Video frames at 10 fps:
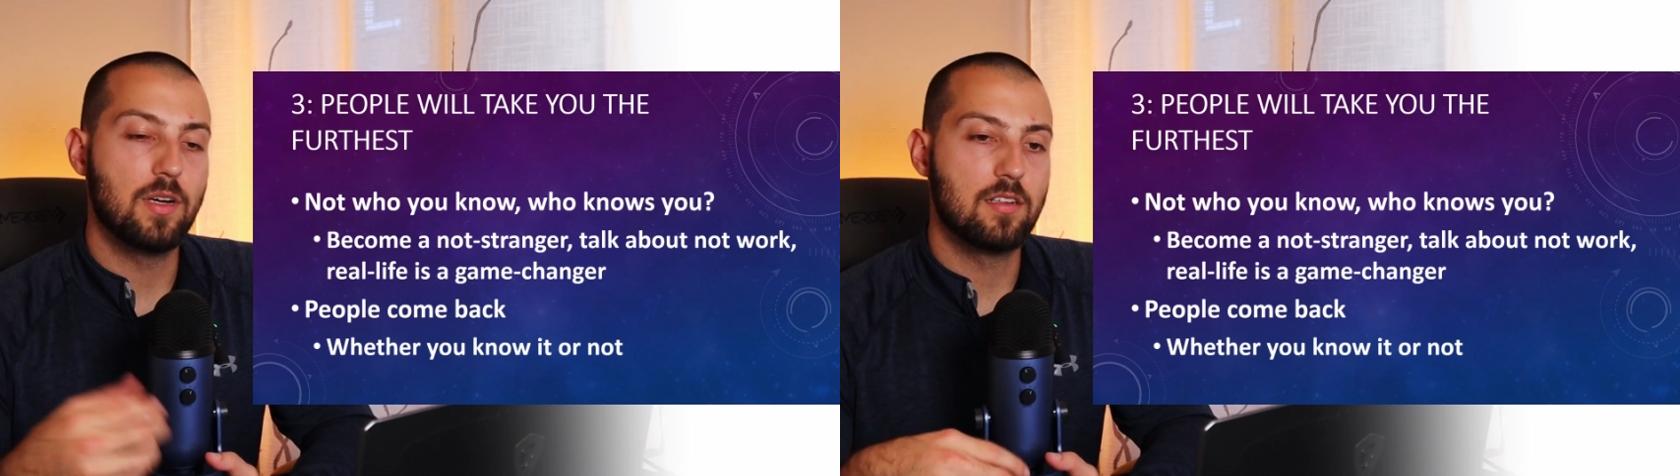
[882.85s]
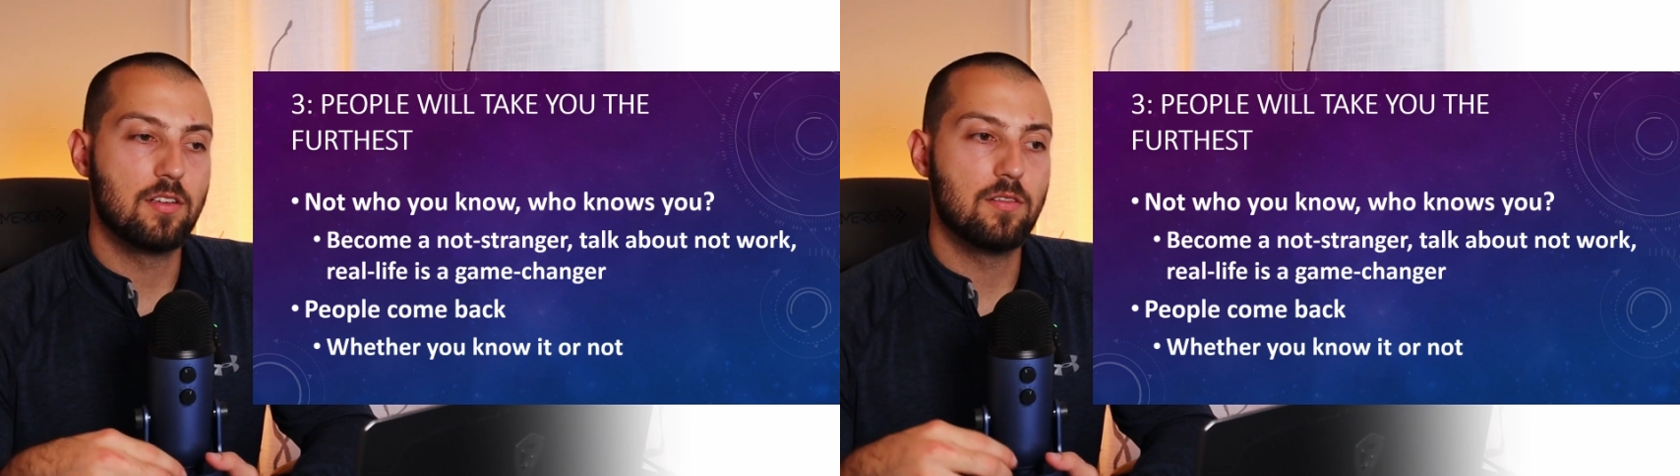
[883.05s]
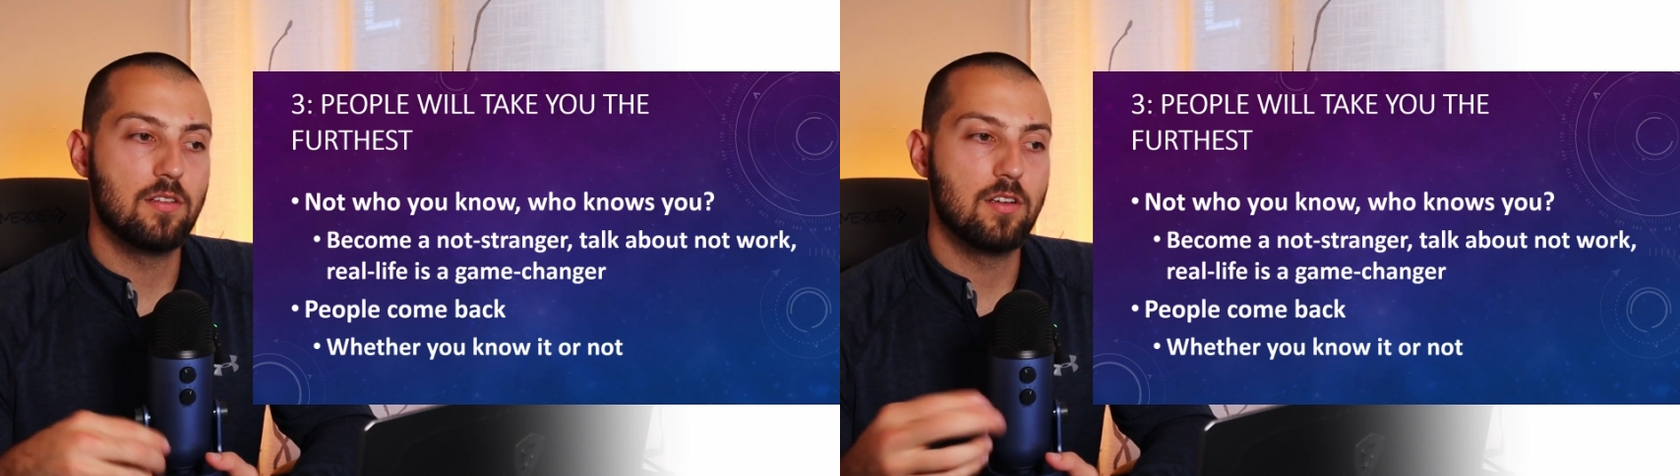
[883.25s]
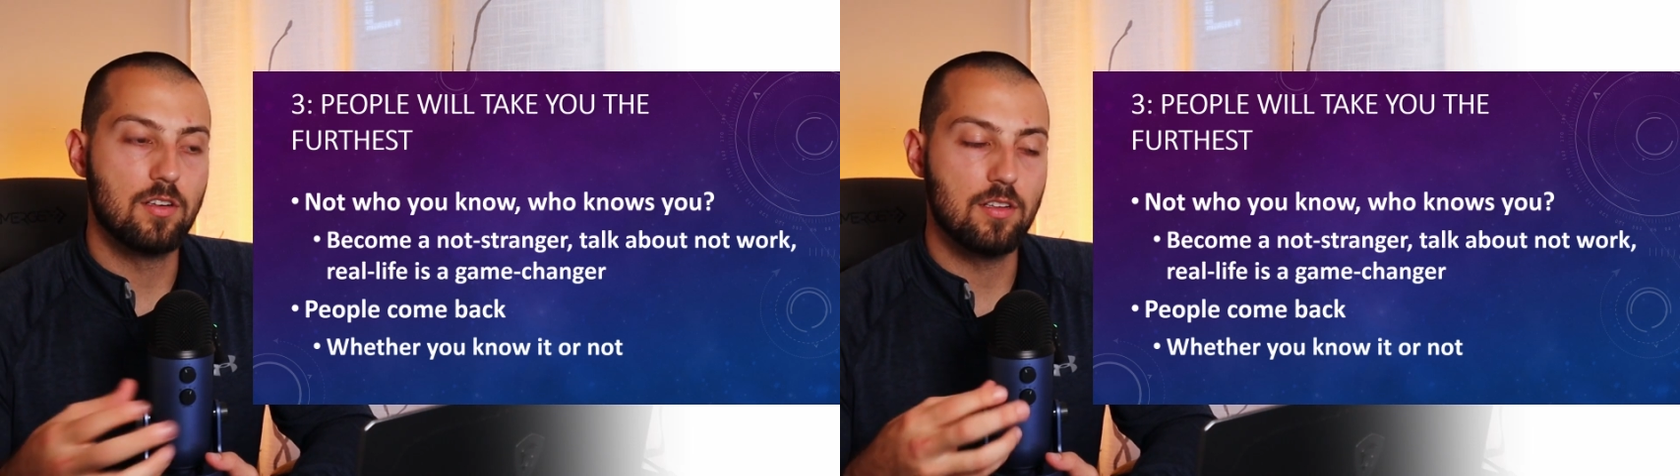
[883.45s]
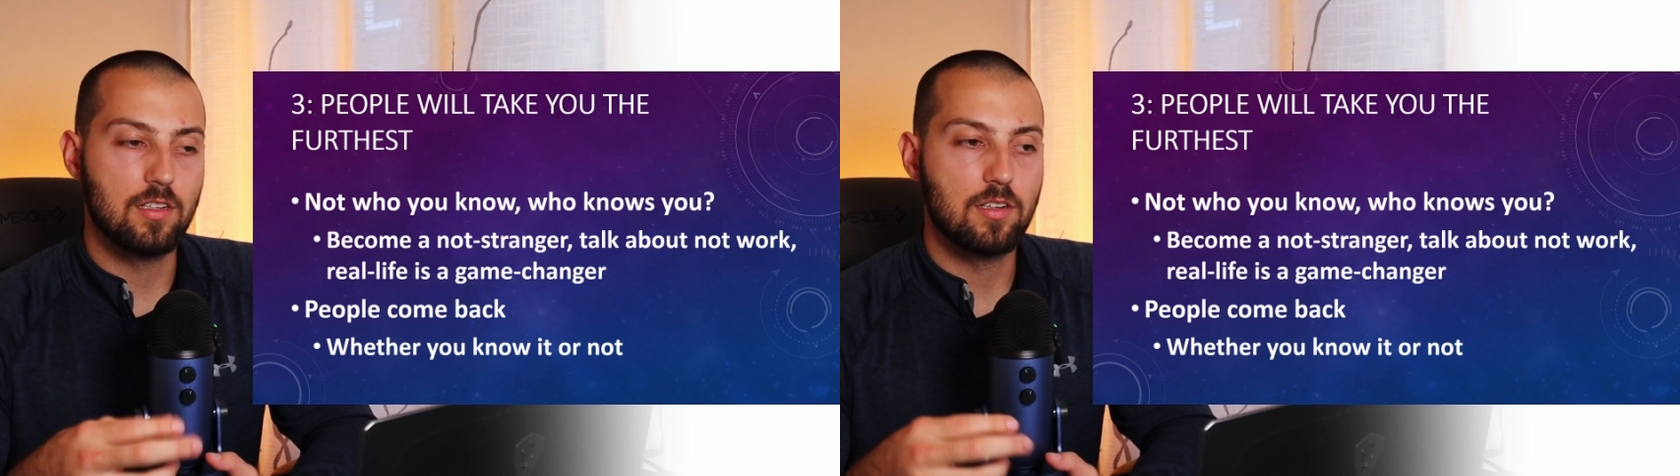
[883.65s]
my
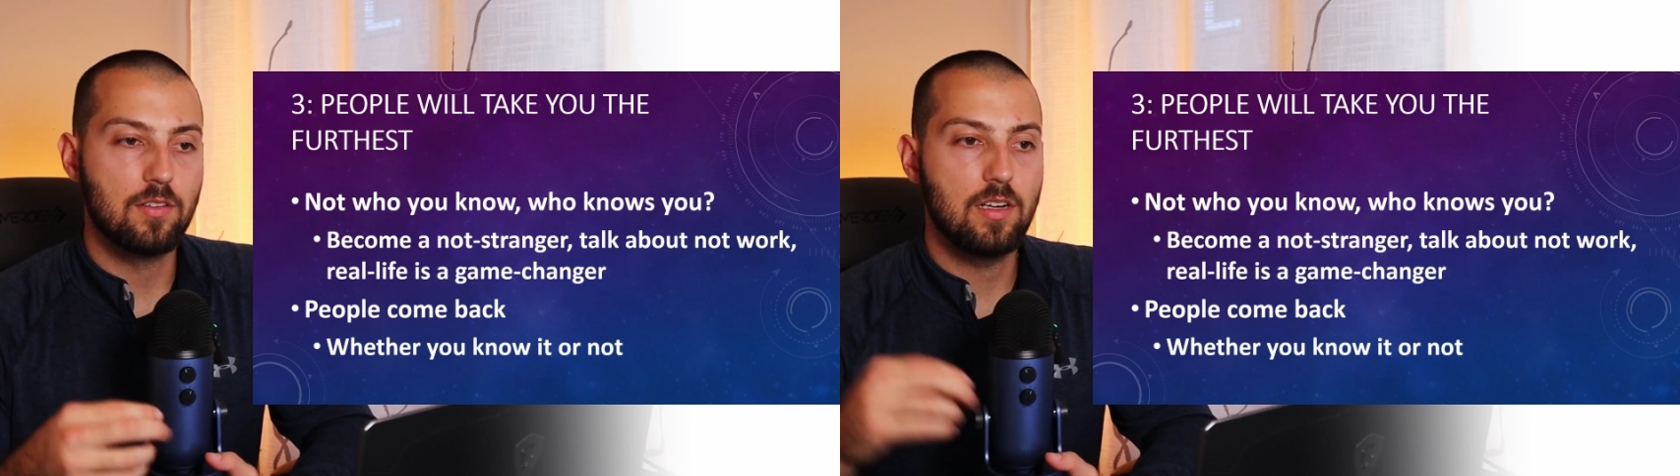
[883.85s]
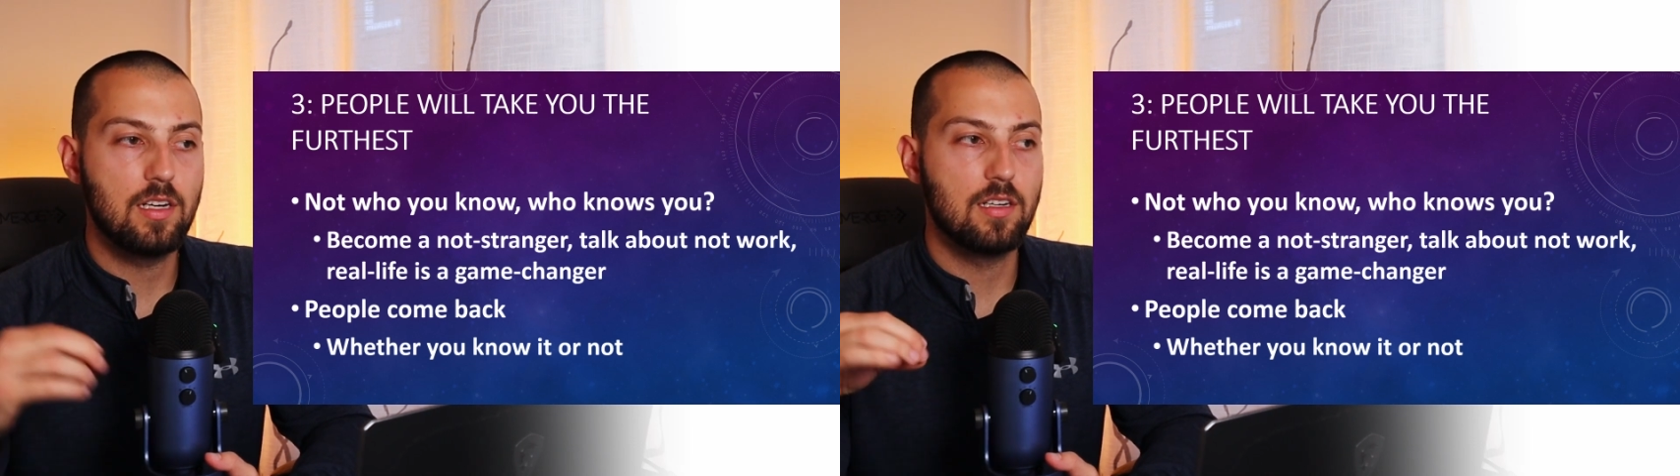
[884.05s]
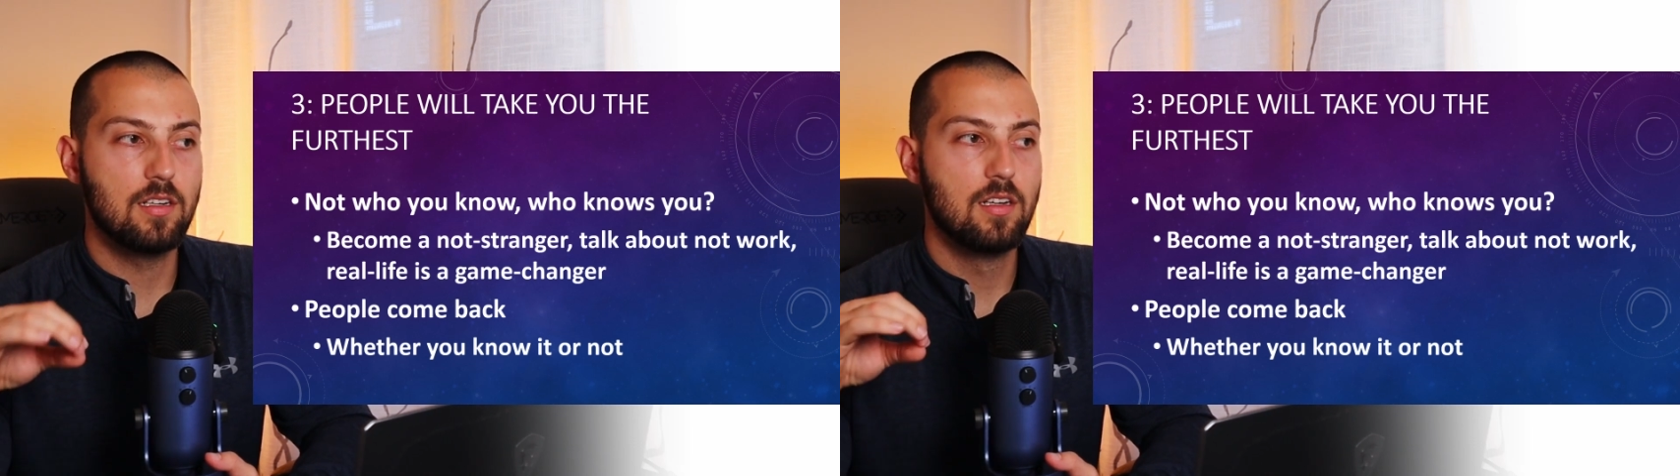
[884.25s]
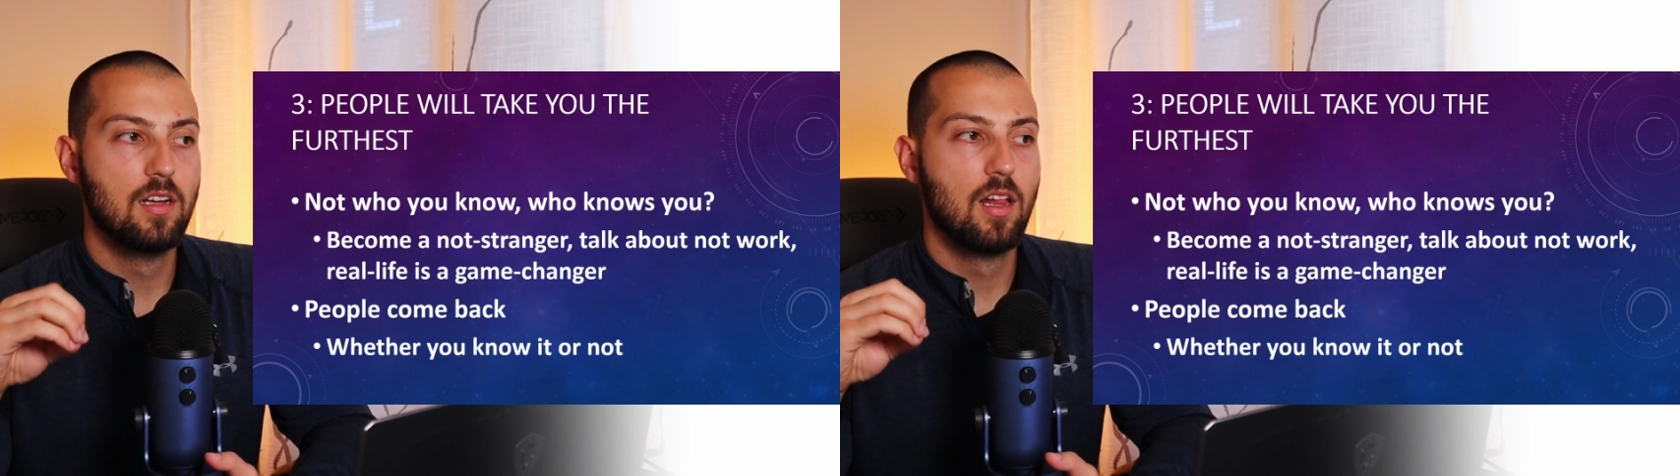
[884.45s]
early career,